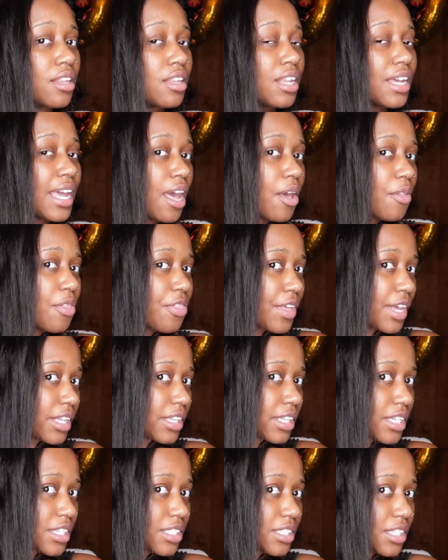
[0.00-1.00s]
look how
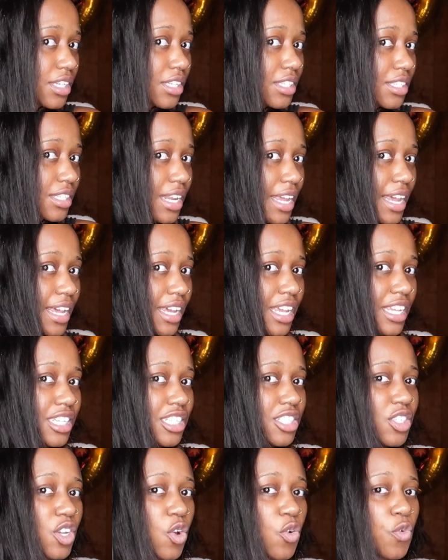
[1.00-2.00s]
thick this is. Like,
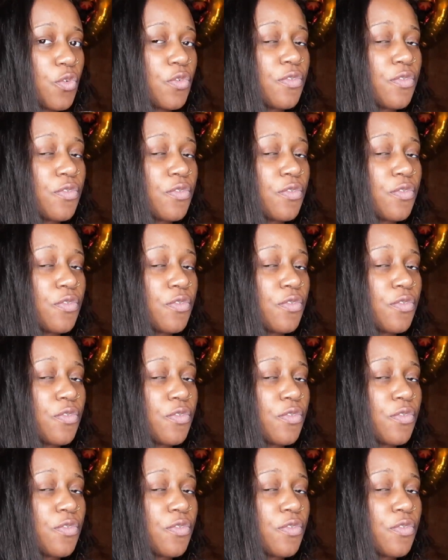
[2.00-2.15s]
it's so